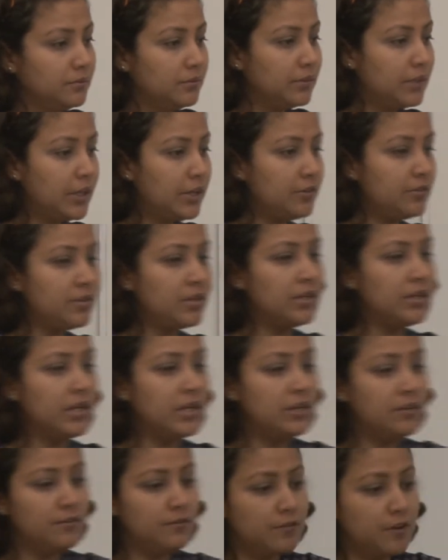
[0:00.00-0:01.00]
there is an
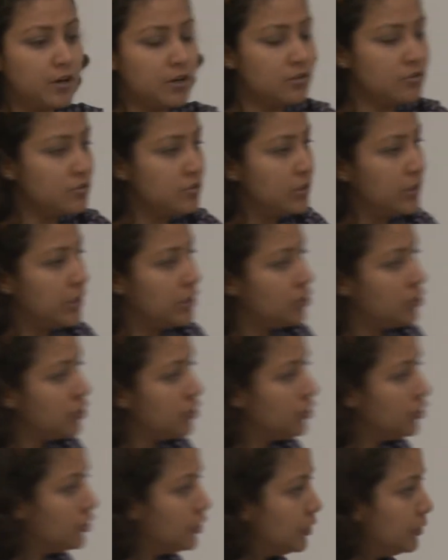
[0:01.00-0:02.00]
inverse
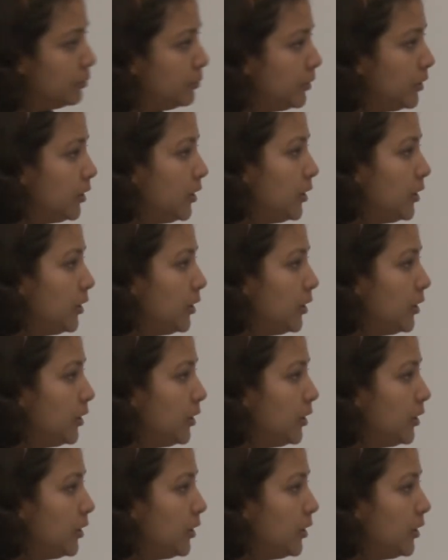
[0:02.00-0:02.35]
relationship